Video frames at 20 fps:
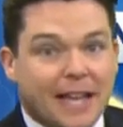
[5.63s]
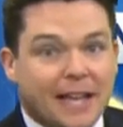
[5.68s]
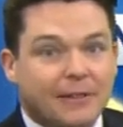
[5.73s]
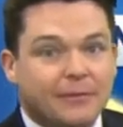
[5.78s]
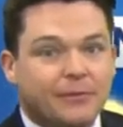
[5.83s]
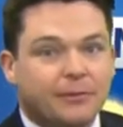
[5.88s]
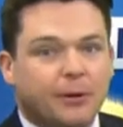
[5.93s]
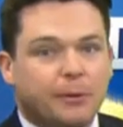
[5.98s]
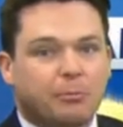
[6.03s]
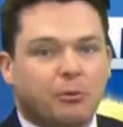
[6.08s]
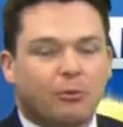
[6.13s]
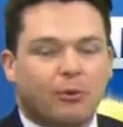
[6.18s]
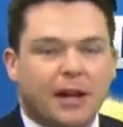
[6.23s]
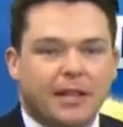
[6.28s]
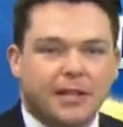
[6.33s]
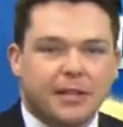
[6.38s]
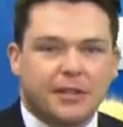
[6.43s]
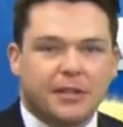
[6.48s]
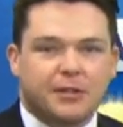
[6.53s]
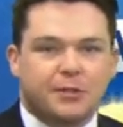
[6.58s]
in for
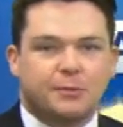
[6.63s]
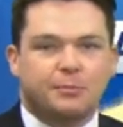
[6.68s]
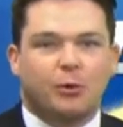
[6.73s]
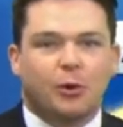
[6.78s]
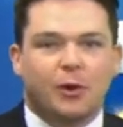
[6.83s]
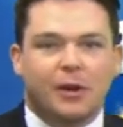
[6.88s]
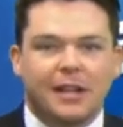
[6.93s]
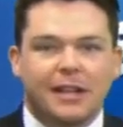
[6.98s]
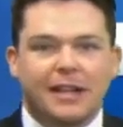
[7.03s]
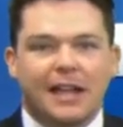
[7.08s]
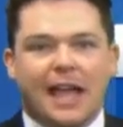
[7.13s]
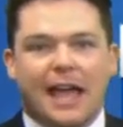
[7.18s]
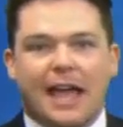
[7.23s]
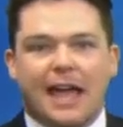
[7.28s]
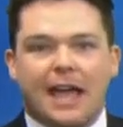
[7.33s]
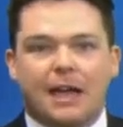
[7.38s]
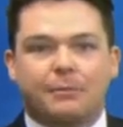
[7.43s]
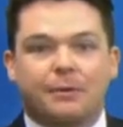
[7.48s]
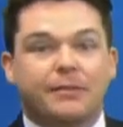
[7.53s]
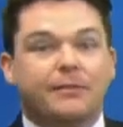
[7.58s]
Parella this morning,
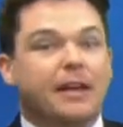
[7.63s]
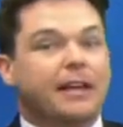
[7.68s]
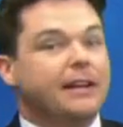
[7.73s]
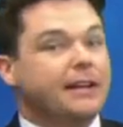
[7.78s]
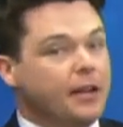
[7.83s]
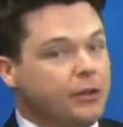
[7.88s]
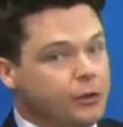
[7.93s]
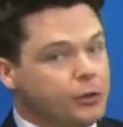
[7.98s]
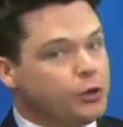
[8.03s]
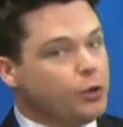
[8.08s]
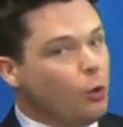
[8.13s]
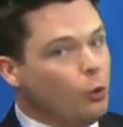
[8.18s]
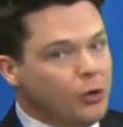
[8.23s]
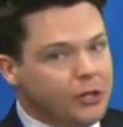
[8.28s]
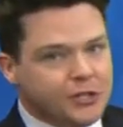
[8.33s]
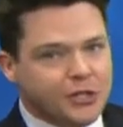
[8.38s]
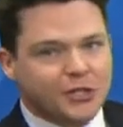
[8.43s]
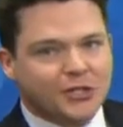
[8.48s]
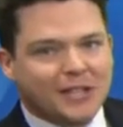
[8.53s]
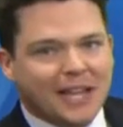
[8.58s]
and we've got another
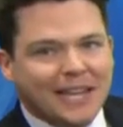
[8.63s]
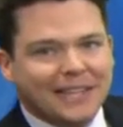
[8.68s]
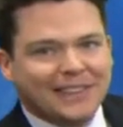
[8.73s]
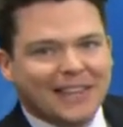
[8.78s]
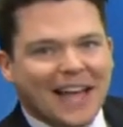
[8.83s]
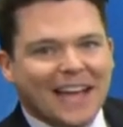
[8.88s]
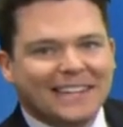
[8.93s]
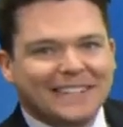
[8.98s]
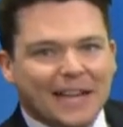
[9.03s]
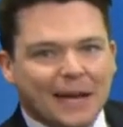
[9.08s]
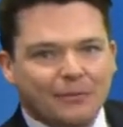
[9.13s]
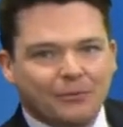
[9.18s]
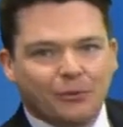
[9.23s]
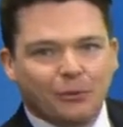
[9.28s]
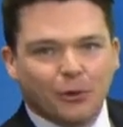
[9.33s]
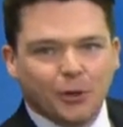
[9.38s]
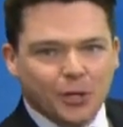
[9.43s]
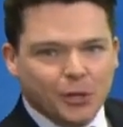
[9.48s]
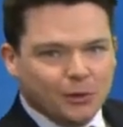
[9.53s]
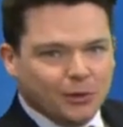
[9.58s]
gorgeous day lined up
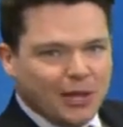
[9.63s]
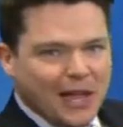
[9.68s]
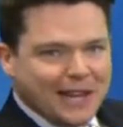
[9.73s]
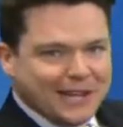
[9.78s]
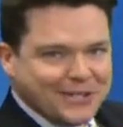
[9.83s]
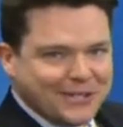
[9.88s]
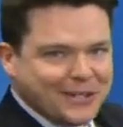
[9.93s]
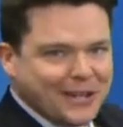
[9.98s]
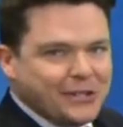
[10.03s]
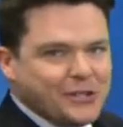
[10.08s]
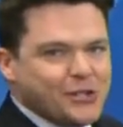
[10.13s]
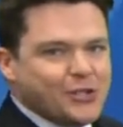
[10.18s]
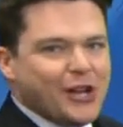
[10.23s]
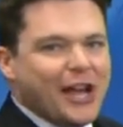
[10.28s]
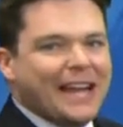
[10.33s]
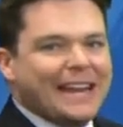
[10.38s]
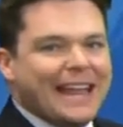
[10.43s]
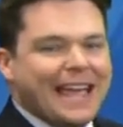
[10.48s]
for you. A lot of sunshine